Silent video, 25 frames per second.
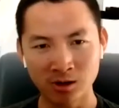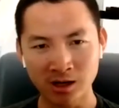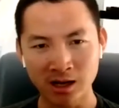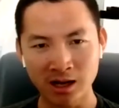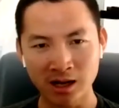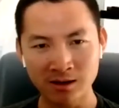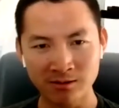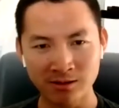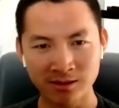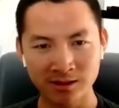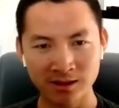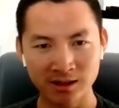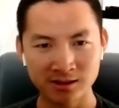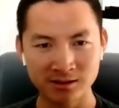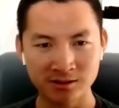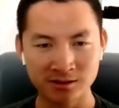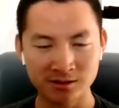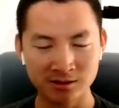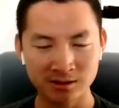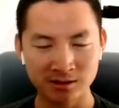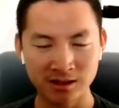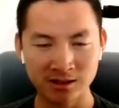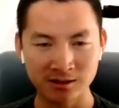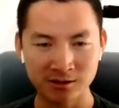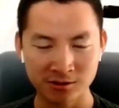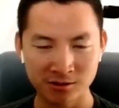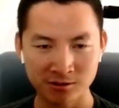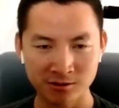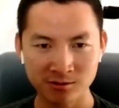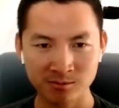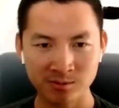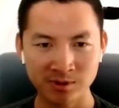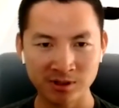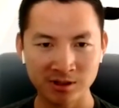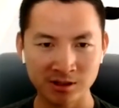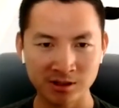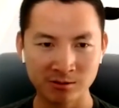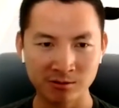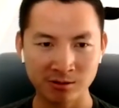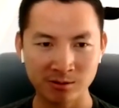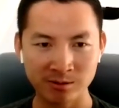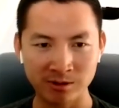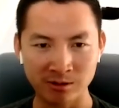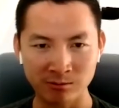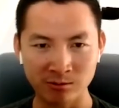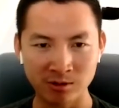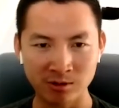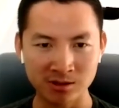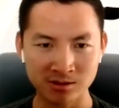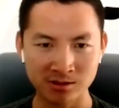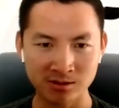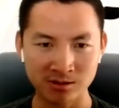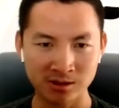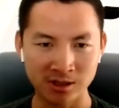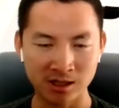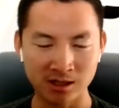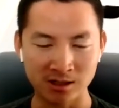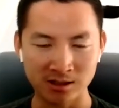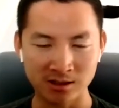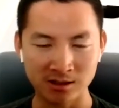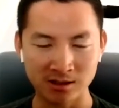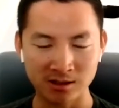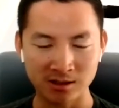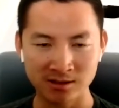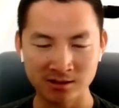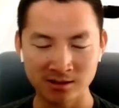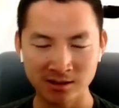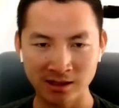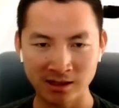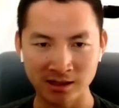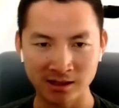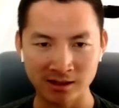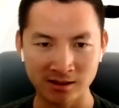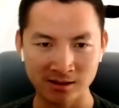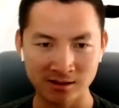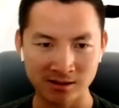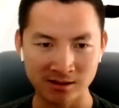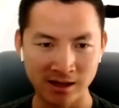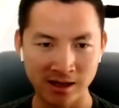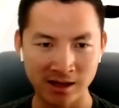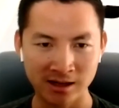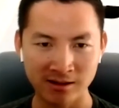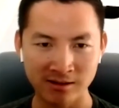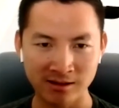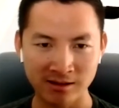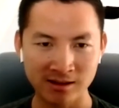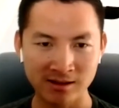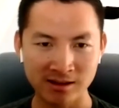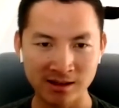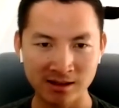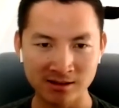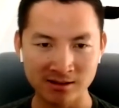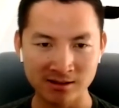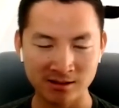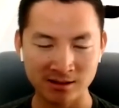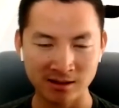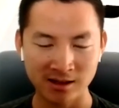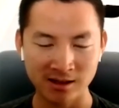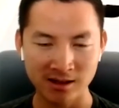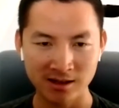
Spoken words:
kind of things then should be encrypted? What's not? Is it like anything that